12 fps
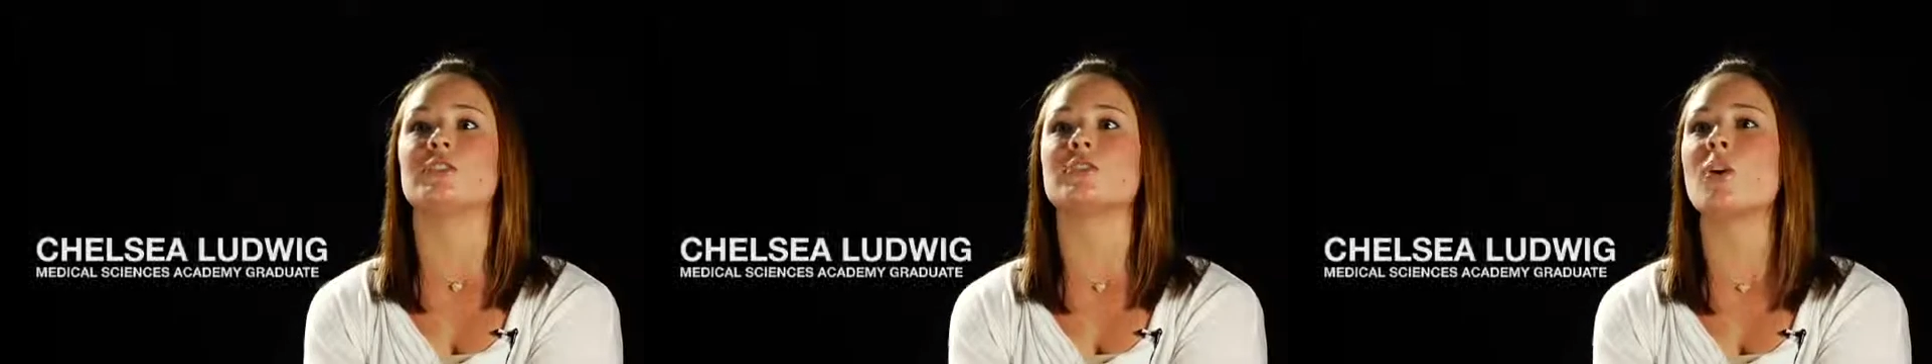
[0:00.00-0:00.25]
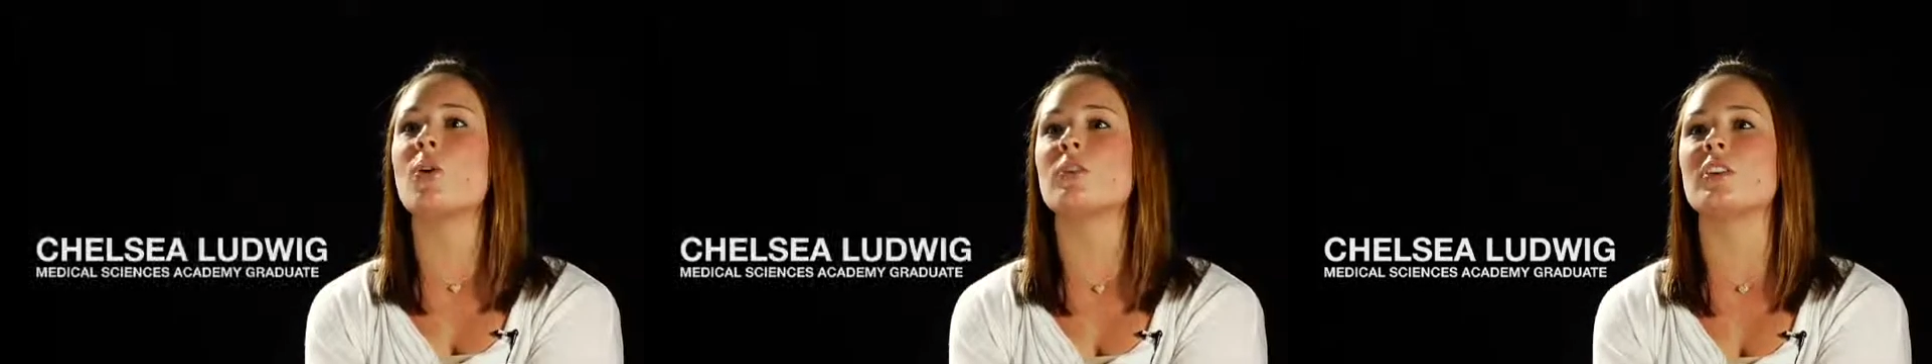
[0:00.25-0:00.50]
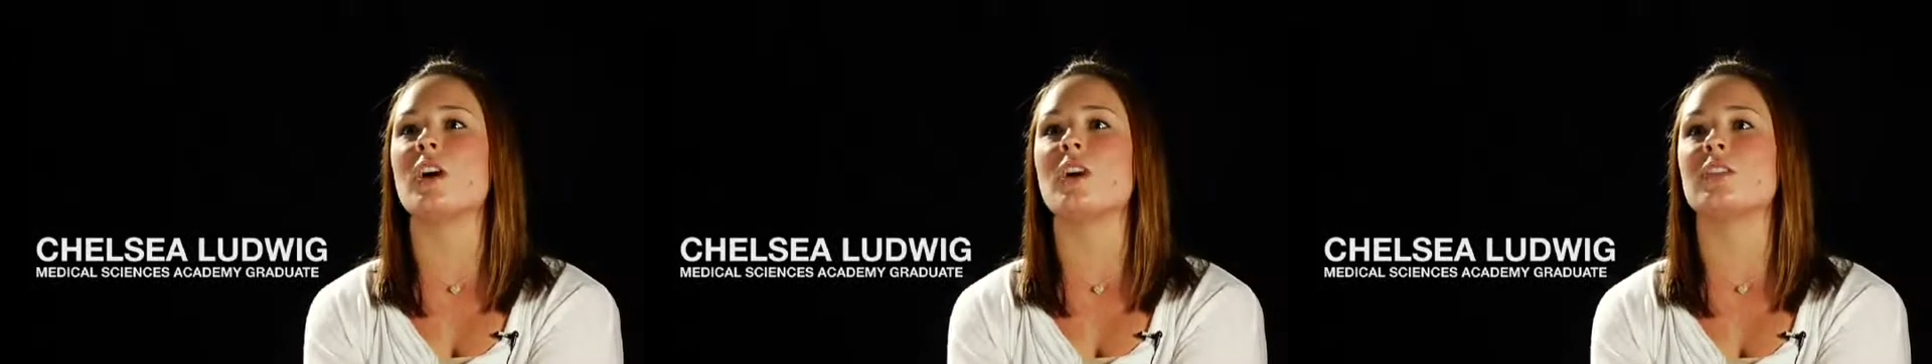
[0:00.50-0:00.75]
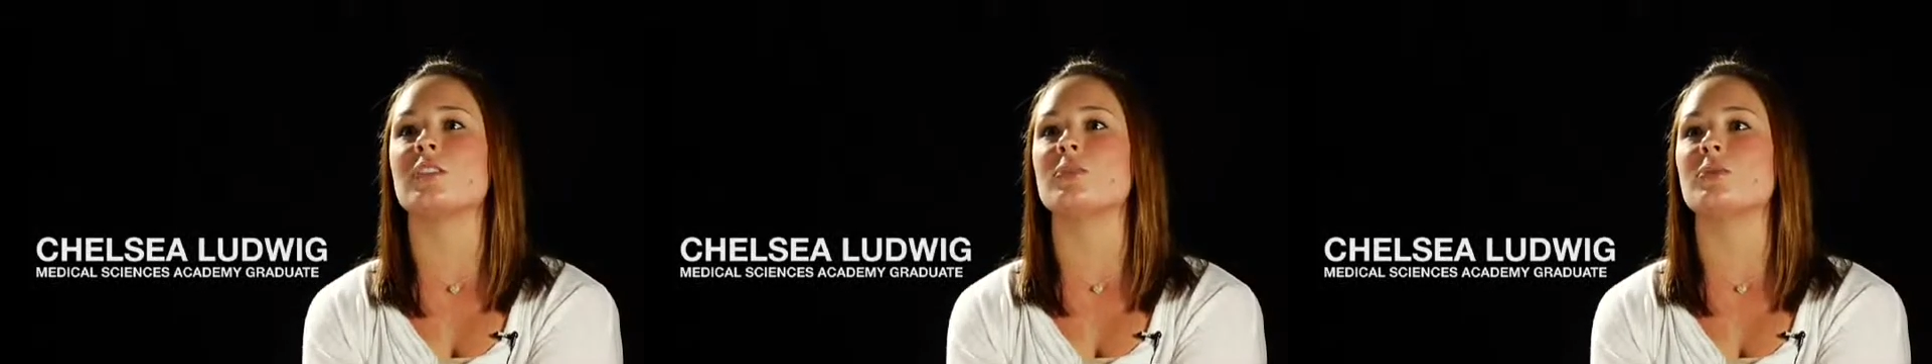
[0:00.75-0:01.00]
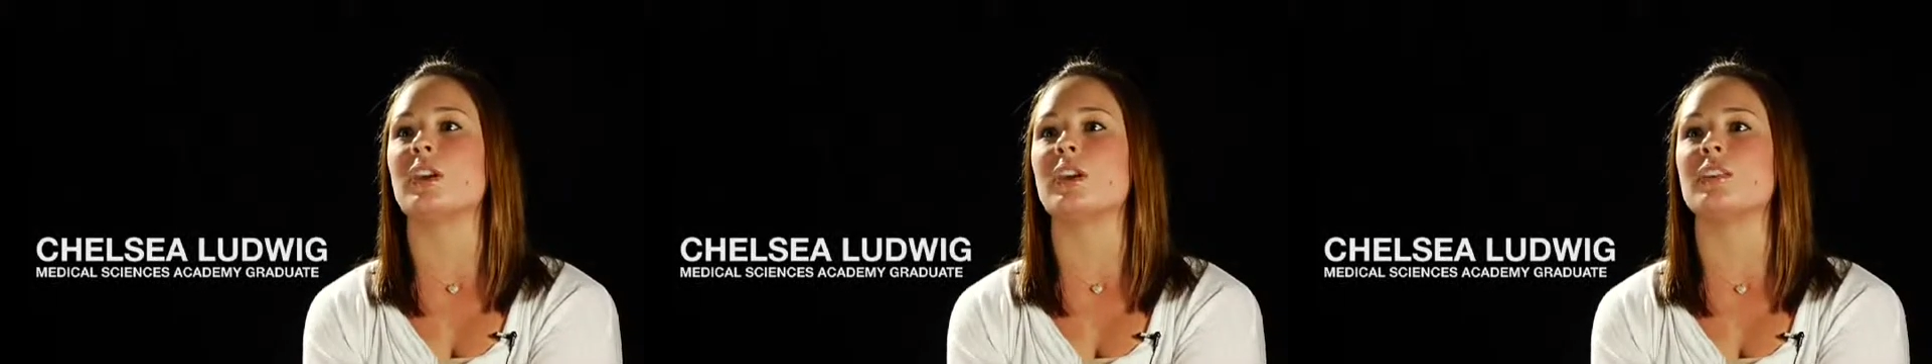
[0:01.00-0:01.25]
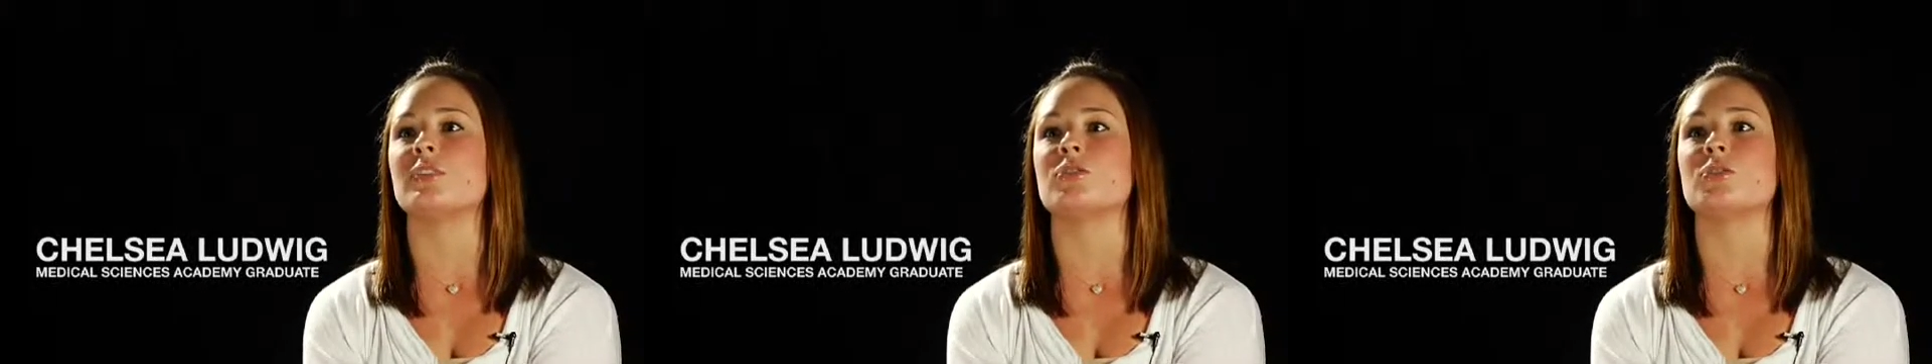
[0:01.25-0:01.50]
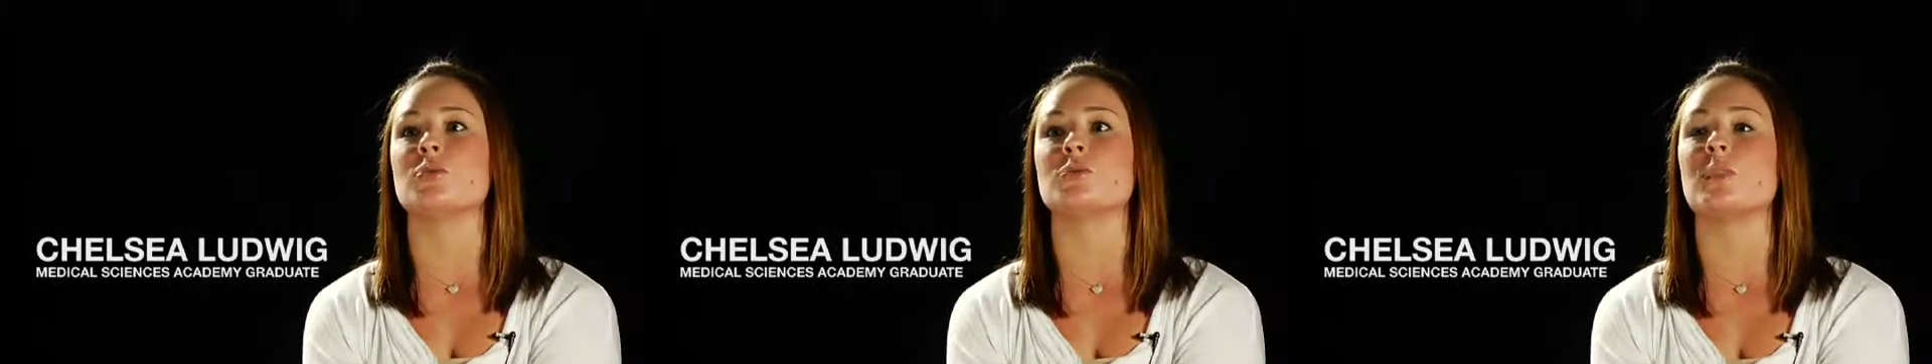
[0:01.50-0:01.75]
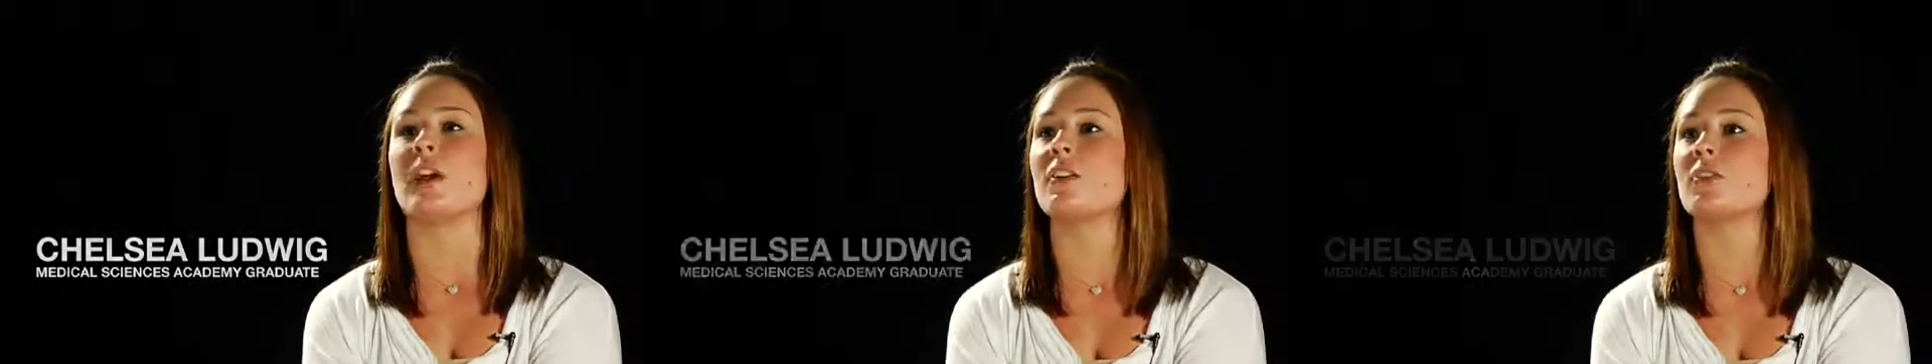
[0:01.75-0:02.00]
you're so young, you can
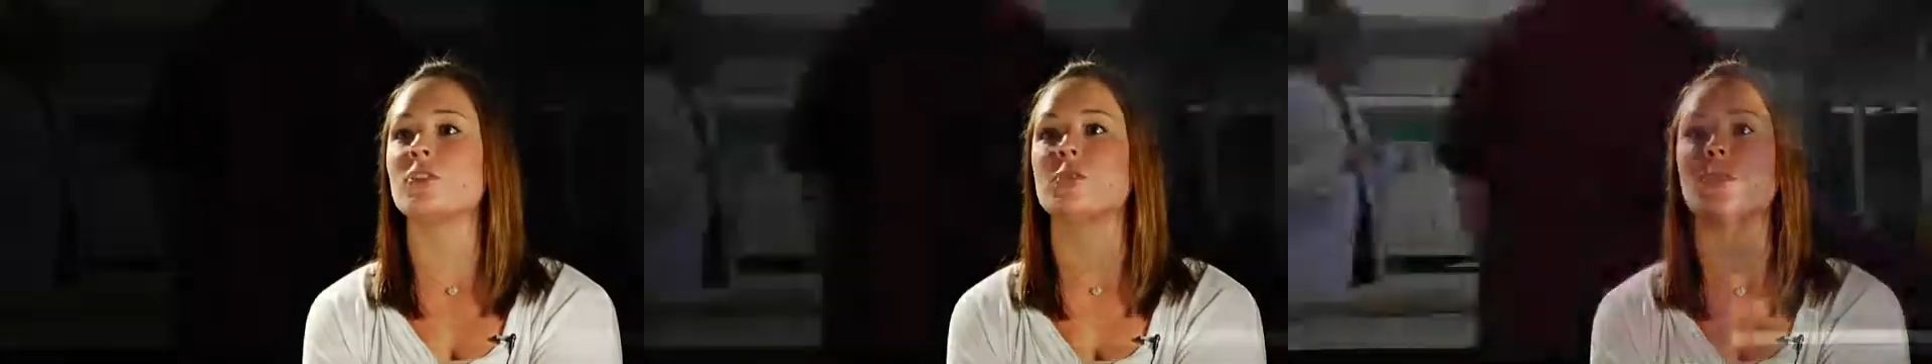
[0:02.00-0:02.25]
choose whatever